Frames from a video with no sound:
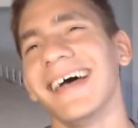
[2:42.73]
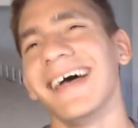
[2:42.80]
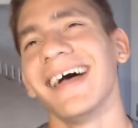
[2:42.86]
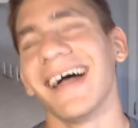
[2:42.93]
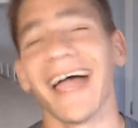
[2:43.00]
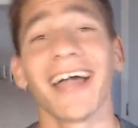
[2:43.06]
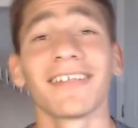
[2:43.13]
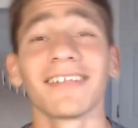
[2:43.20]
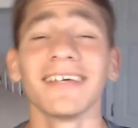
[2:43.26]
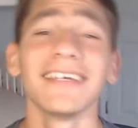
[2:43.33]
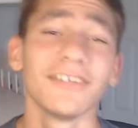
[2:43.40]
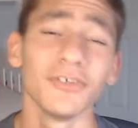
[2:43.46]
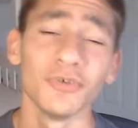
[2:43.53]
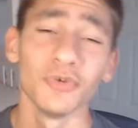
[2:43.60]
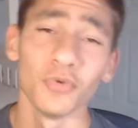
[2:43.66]
Act
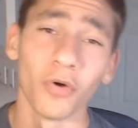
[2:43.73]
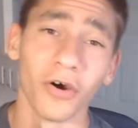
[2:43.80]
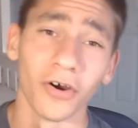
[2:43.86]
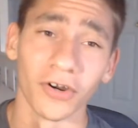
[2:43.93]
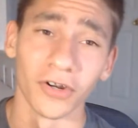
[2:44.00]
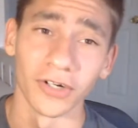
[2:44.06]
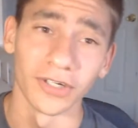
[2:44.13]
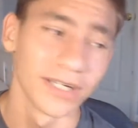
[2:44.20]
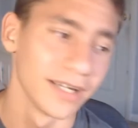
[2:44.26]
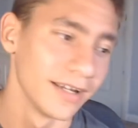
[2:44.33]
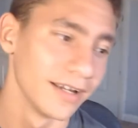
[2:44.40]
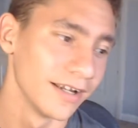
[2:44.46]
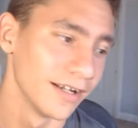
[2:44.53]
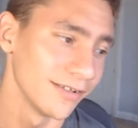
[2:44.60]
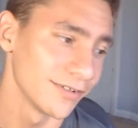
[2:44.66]
like you are
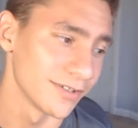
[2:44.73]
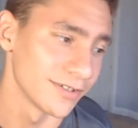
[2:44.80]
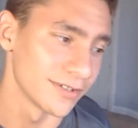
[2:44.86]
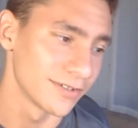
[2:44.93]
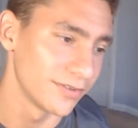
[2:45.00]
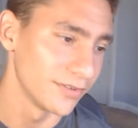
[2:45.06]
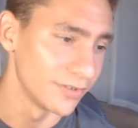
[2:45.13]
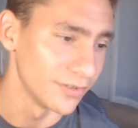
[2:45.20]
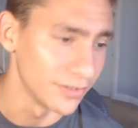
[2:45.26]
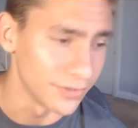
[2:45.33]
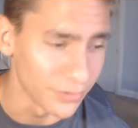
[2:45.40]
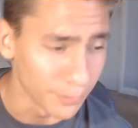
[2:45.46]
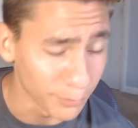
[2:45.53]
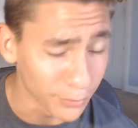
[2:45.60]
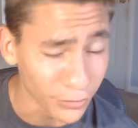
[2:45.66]
just
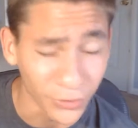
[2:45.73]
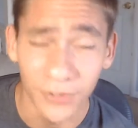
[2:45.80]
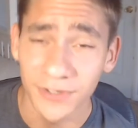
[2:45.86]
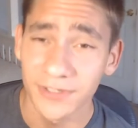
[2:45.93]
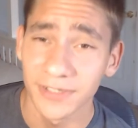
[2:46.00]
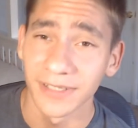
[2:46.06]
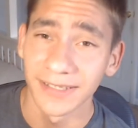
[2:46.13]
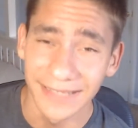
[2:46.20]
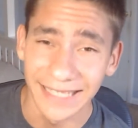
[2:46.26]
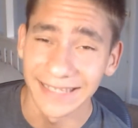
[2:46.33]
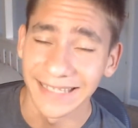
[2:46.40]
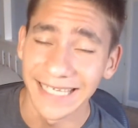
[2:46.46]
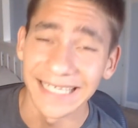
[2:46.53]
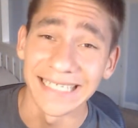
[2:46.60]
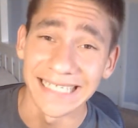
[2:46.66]
the person that
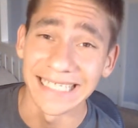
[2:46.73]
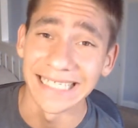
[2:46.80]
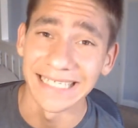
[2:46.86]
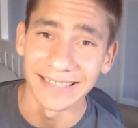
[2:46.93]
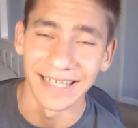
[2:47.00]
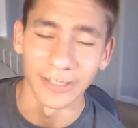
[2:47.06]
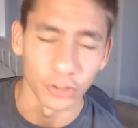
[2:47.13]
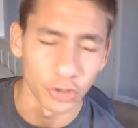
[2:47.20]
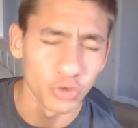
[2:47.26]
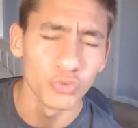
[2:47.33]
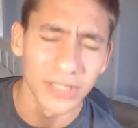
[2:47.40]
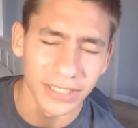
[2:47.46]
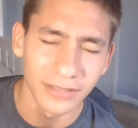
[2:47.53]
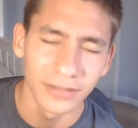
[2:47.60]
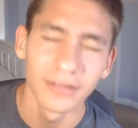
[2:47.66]
they need,
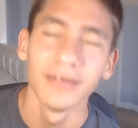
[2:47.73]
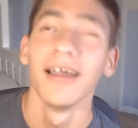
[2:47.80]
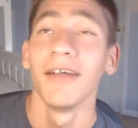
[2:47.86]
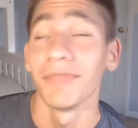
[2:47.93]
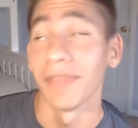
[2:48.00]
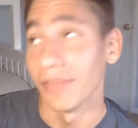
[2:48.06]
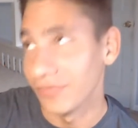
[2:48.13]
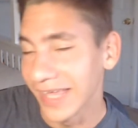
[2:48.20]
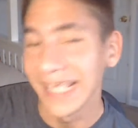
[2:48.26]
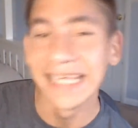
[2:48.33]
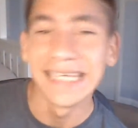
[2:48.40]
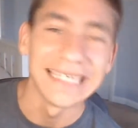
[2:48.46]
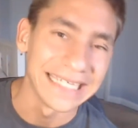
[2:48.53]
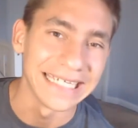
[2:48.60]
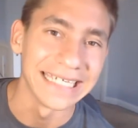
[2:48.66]
that they
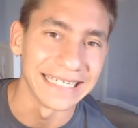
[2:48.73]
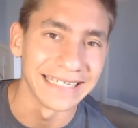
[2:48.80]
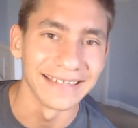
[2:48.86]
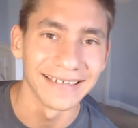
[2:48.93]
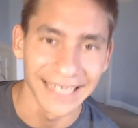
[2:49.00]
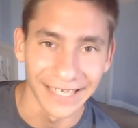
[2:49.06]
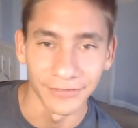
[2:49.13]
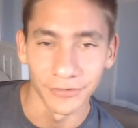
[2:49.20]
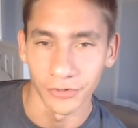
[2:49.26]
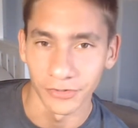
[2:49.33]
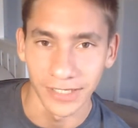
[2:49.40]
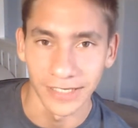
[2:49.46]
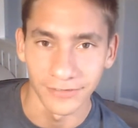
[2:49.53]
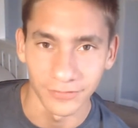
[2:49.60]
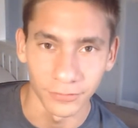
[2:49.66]
need in their
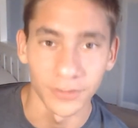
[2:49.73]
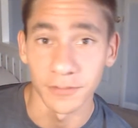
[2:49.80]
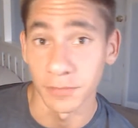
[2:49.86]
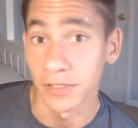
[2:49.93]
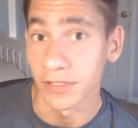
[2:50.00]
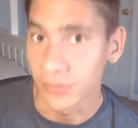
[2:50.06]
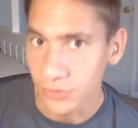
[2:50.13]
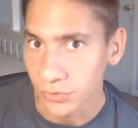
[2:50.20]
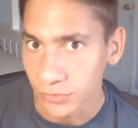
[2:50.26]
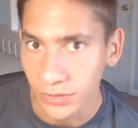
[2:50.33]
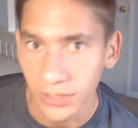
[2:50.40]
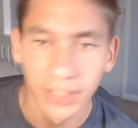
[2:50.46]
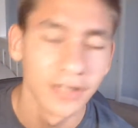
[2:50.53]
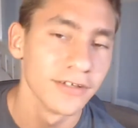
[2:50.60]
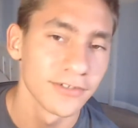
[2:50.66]
life, which be you.
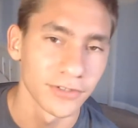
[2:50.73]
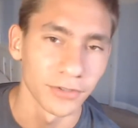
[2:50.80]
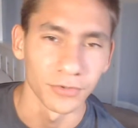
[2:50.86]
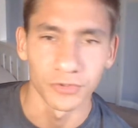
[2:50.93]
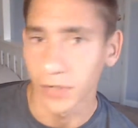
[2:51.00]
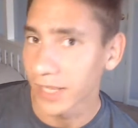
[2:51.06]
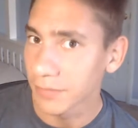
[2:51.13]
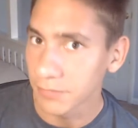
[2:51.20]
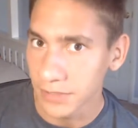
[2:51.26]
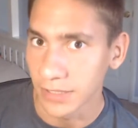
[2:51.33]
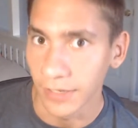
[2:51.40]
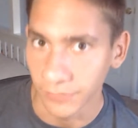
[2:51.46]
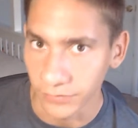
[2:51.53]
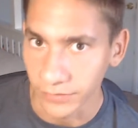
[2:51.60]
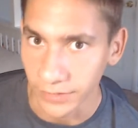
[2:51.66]
So try and be
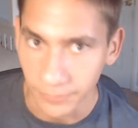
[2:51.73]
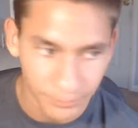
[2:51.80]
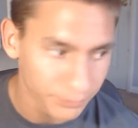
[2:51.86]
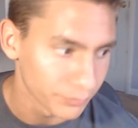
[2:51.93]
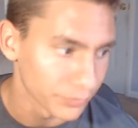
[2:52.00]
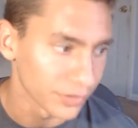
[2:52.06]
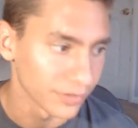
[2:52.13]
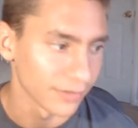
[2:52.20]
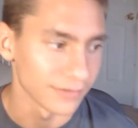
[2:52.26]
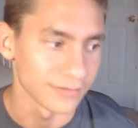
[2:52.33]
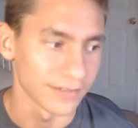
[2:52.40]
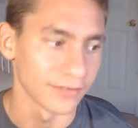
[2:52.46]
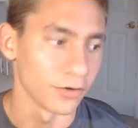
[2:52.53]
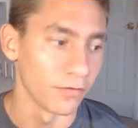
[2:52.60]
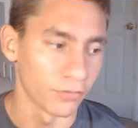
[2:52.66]
that for them,
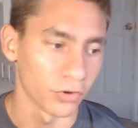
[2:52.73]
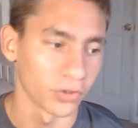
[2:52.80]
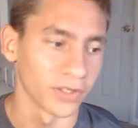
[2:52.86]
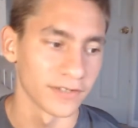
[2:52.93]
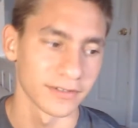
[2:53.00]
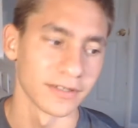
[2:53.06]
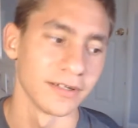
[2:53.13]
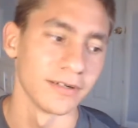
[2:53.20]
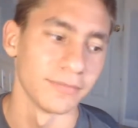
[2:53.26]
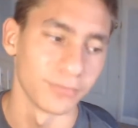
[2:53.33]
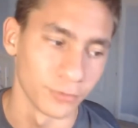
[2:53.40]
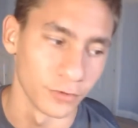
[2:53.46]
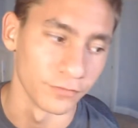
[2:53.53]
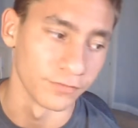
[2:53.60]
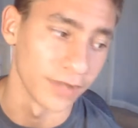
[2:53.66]
because overall that's going to
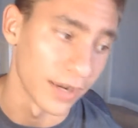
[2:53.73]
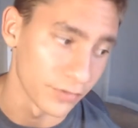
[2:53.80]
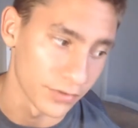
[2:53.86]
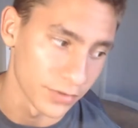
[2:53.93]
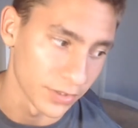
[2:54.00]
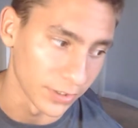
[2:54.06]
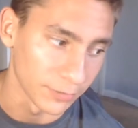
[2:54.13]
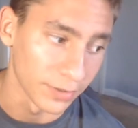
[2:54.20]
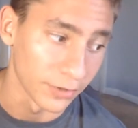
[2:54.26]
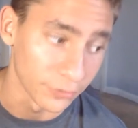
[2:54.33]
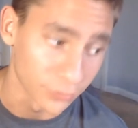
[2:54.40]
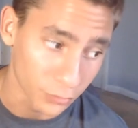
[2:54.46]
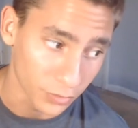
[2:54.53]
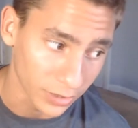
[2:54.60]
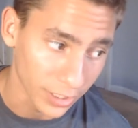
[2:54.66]
improve everything about
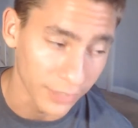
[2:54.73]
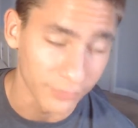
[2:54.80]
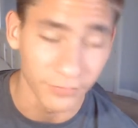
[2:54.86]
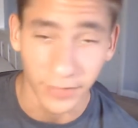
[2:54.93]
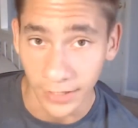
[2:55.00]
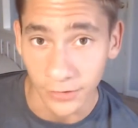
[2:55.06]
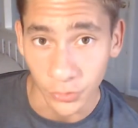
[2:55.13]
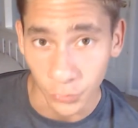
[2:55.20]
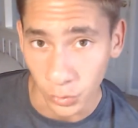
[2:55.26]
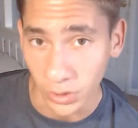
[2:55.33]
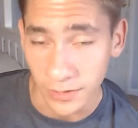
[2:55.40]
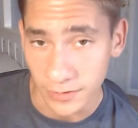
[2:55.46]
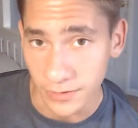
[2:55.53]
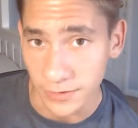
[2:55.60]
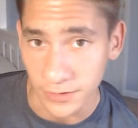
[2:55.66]
your life and your
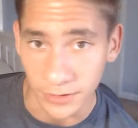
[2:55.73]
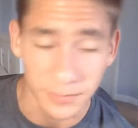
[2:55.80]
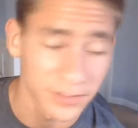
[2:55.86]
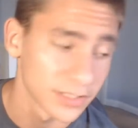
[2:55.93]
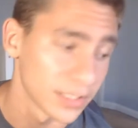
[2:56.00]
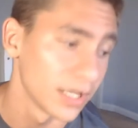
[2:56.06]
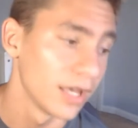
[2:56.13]
relationships,